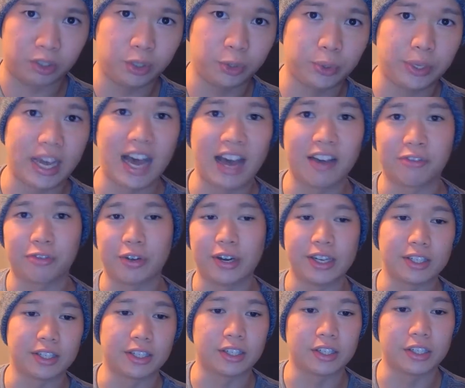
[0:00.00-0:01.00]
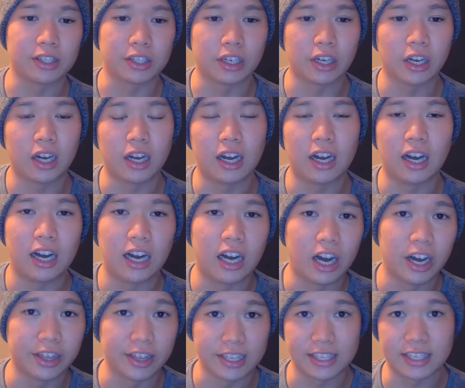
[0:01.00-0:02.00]
do calf raises
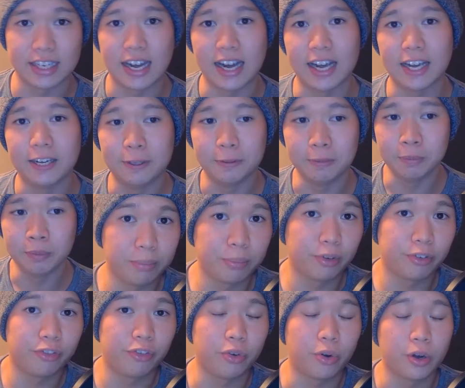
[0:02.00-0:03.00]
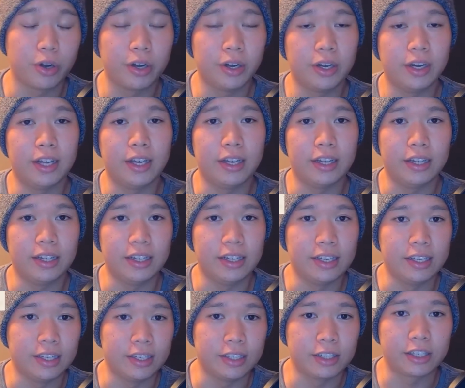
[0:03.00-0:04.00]
on the side. Number 4
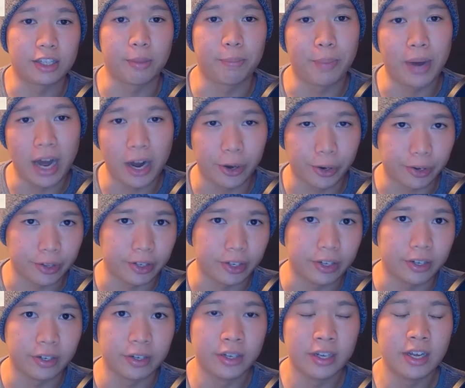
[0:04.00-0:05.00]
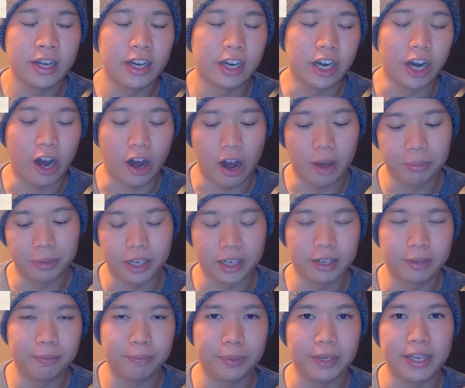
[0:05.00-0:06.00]
is the power clean. Now, I'm
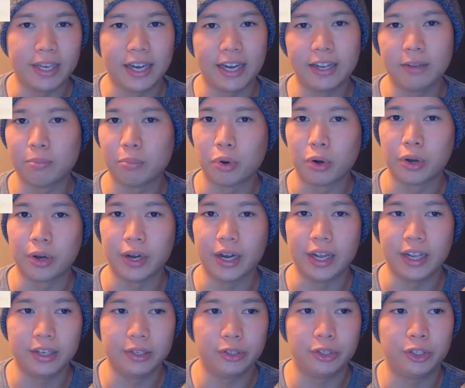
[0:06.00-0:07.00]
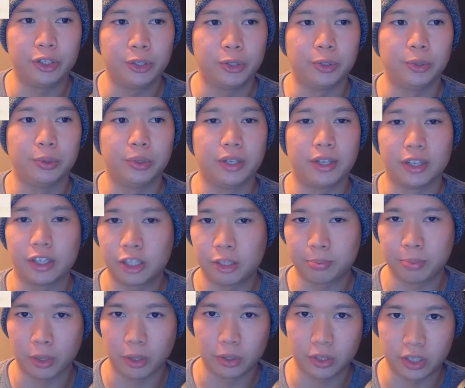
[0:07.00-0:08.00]
gonna be getting more into the
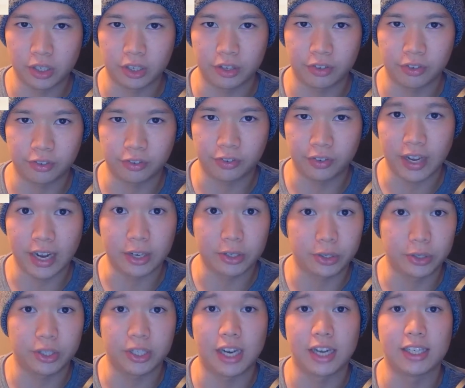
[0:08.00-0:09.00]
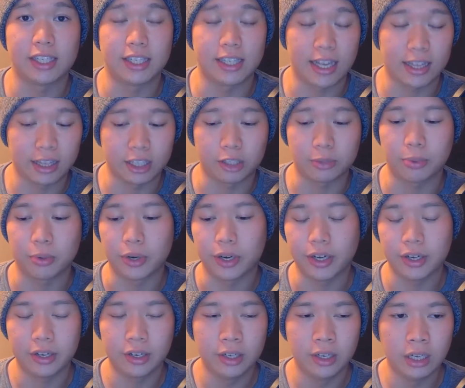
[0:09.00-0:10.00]
explosive exercises at this
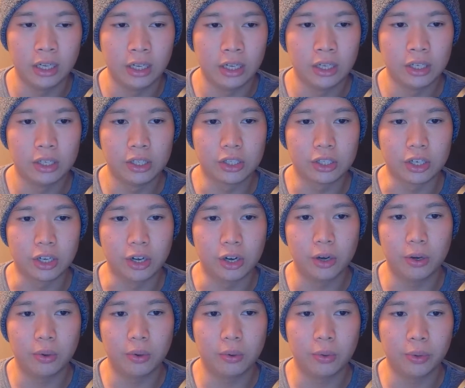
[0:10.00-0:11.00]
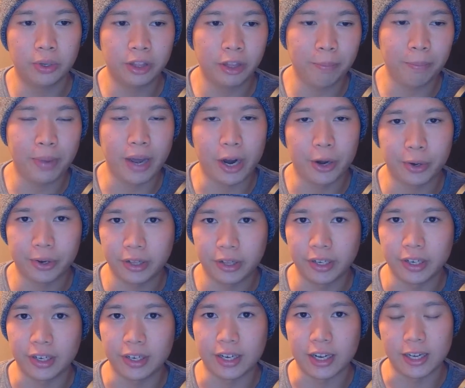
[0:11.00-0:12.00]
point. So what the power
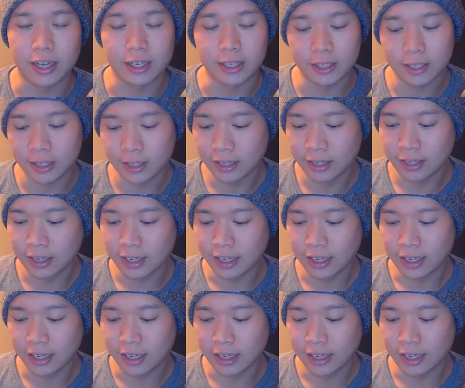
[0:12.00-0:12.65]
clean does